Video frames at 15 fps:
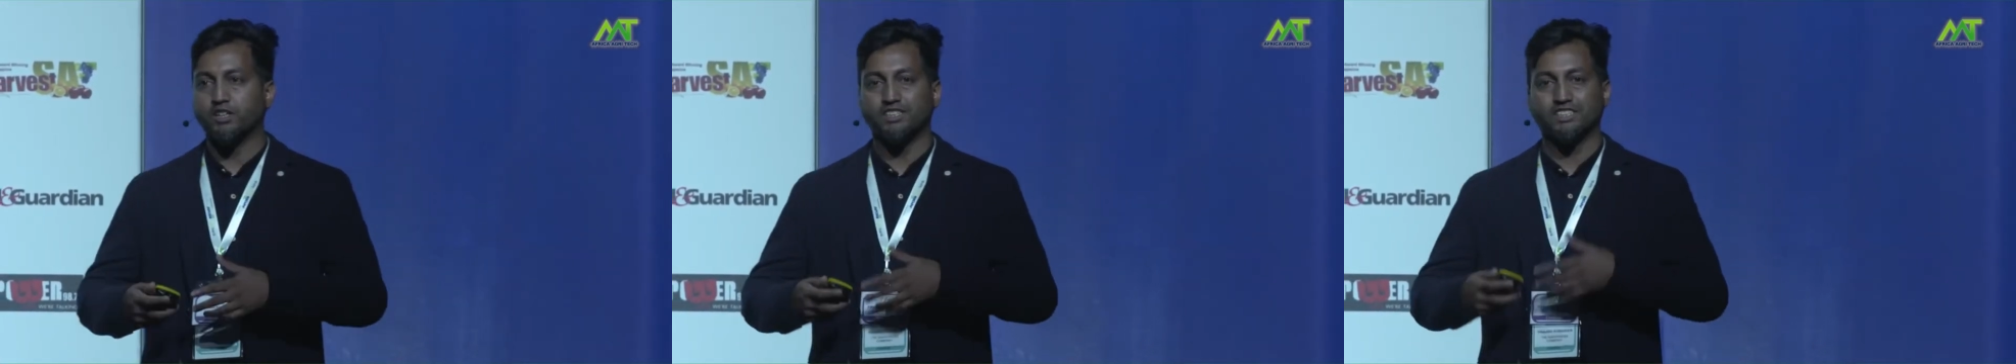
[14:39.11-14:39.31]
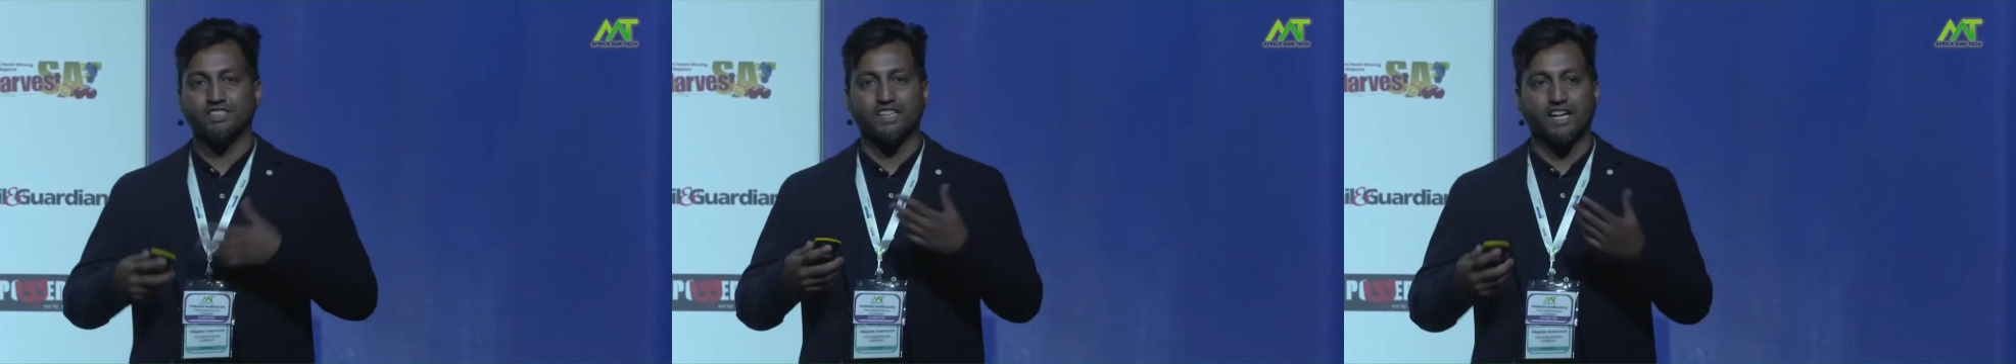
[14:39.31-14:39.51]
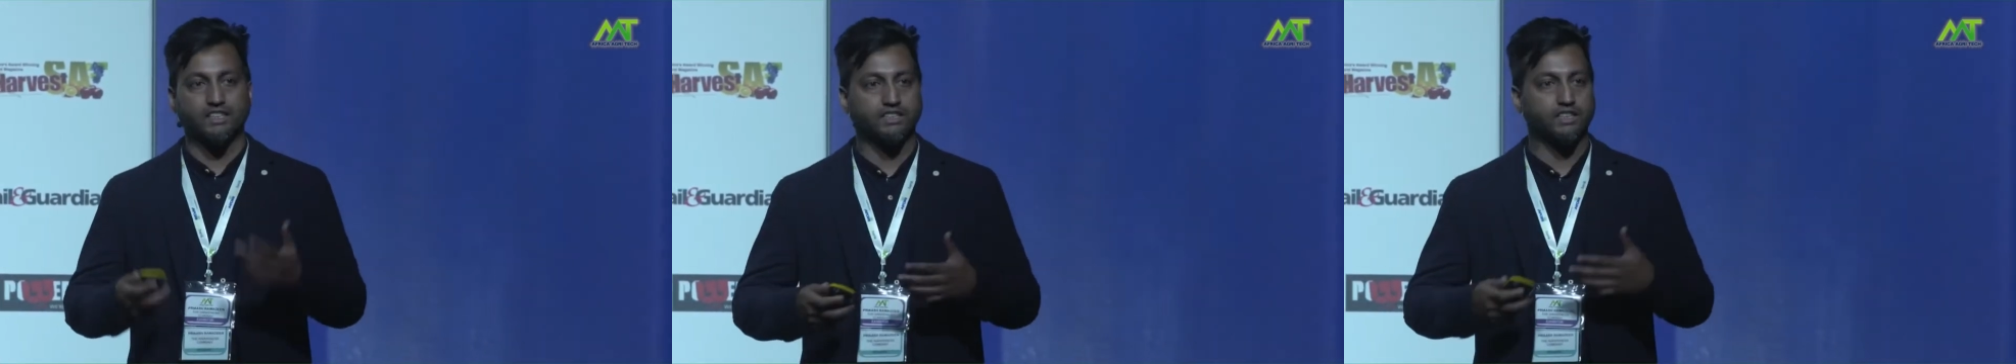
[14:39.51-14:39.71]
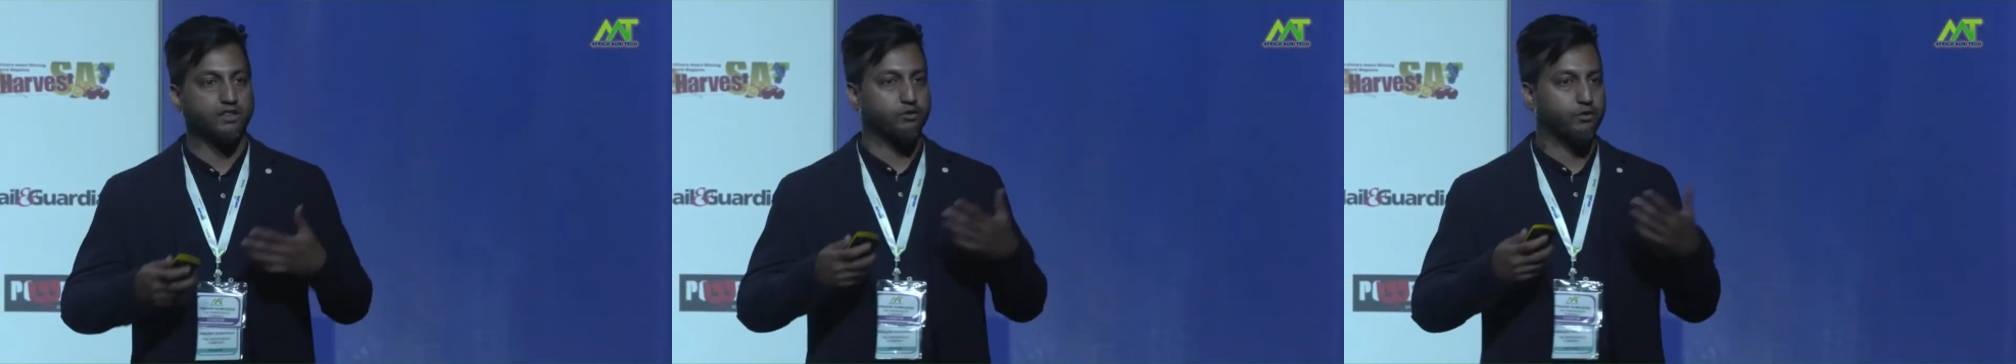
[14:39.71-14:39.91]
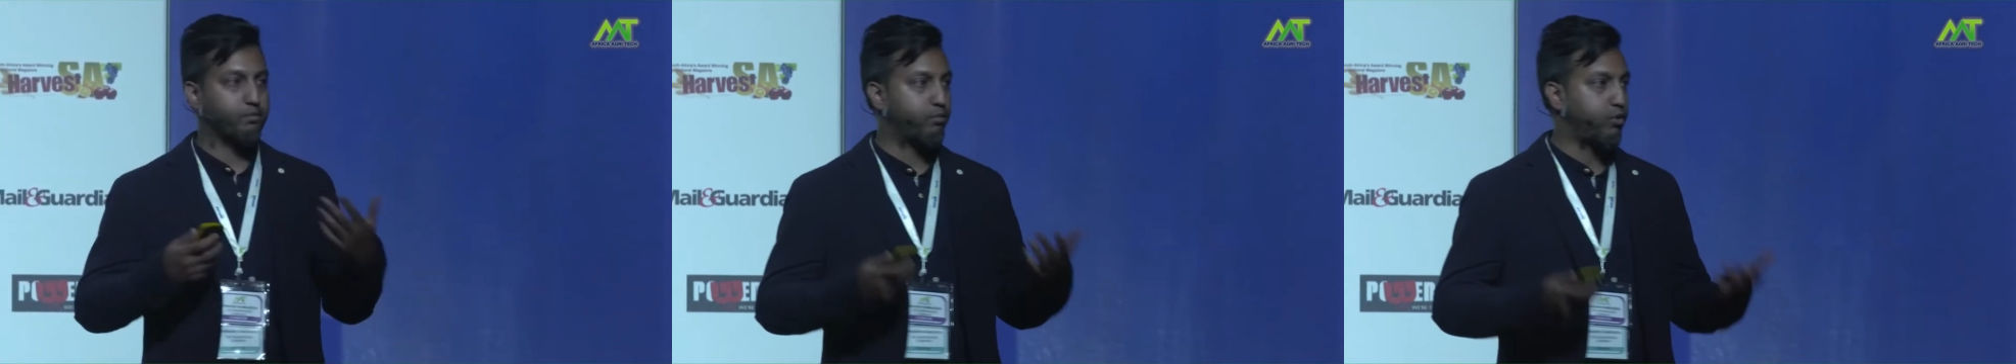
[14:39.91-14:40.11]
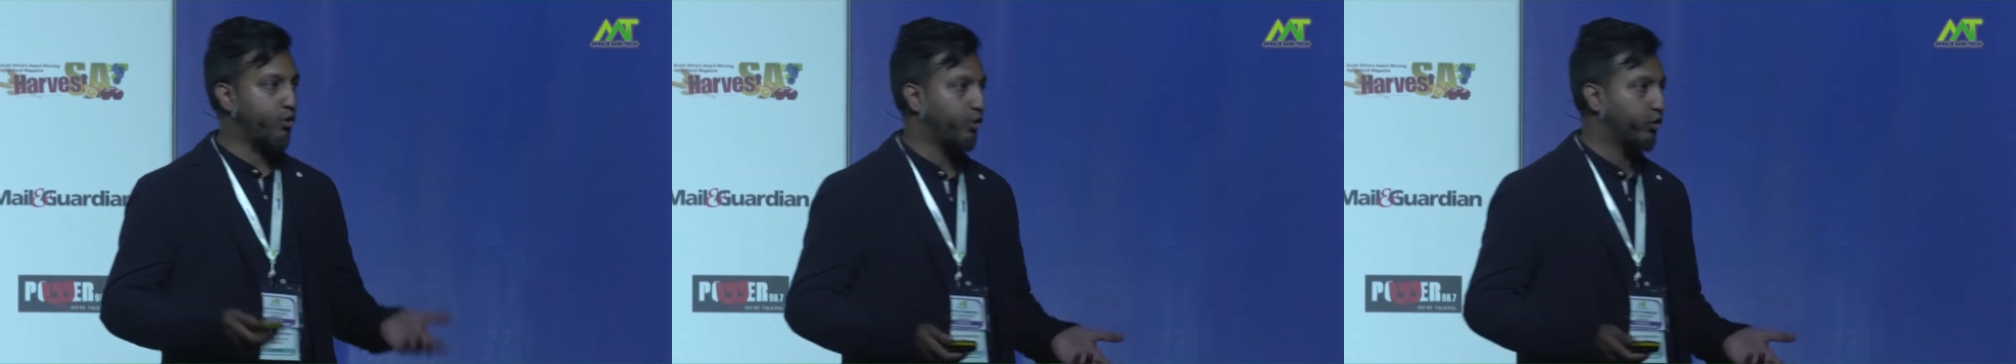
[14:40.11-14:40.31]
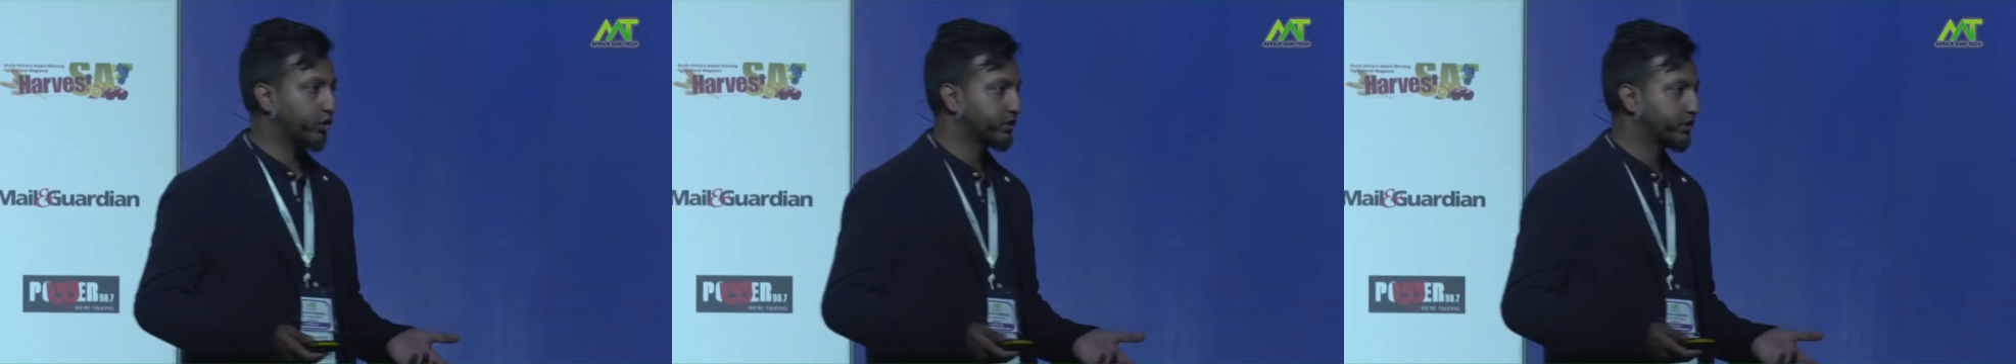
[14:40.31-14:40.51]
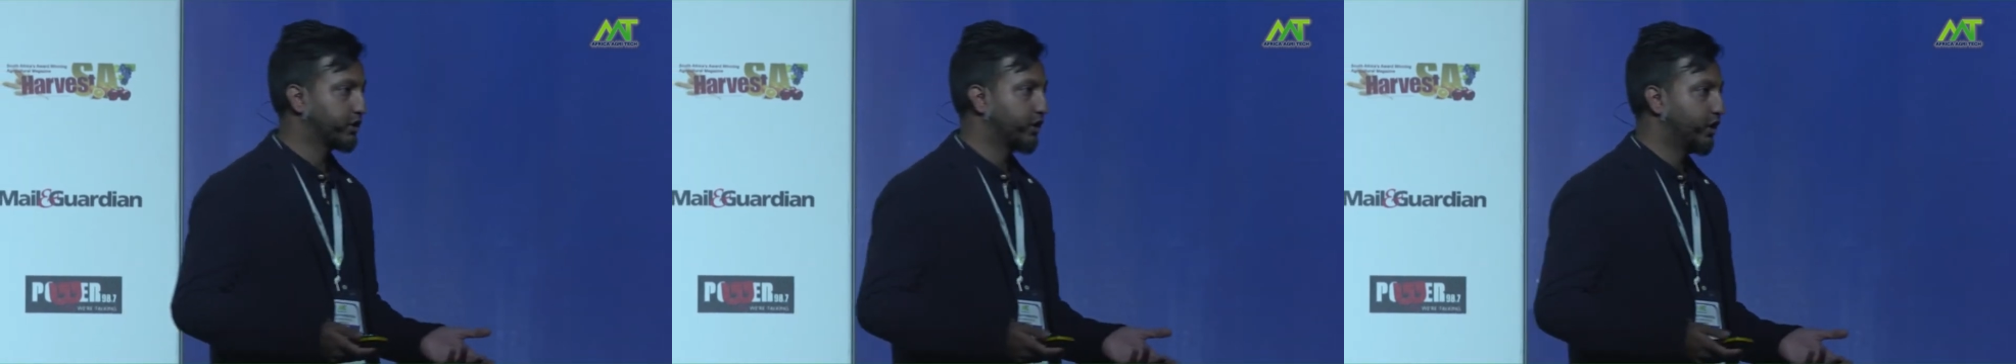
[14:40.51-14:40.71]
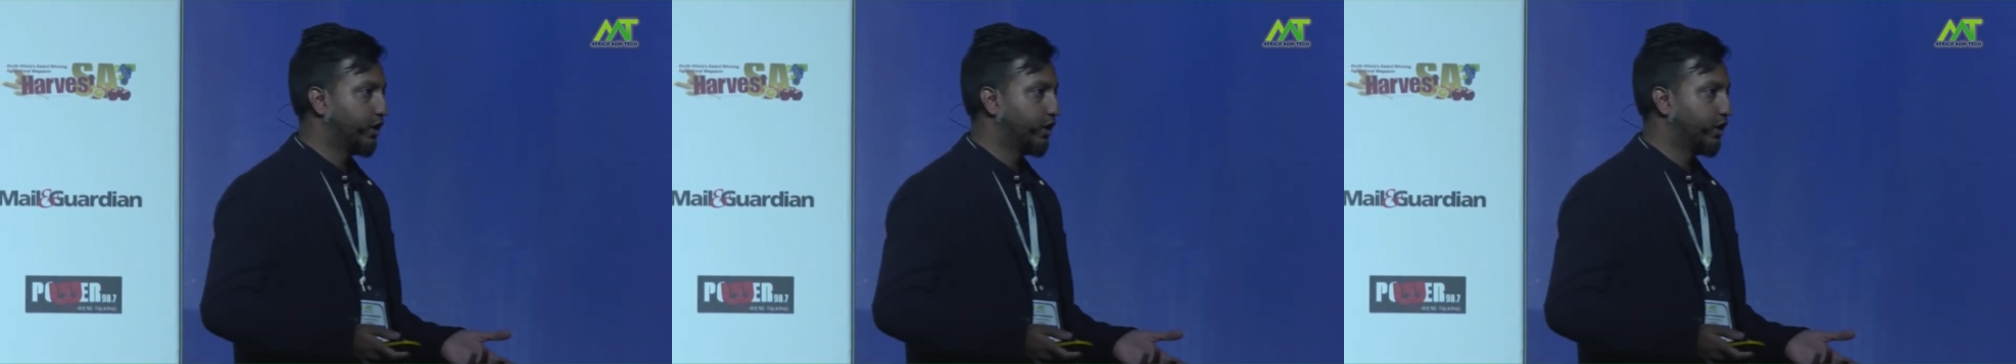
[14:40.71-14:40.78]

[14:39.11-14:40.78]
a static report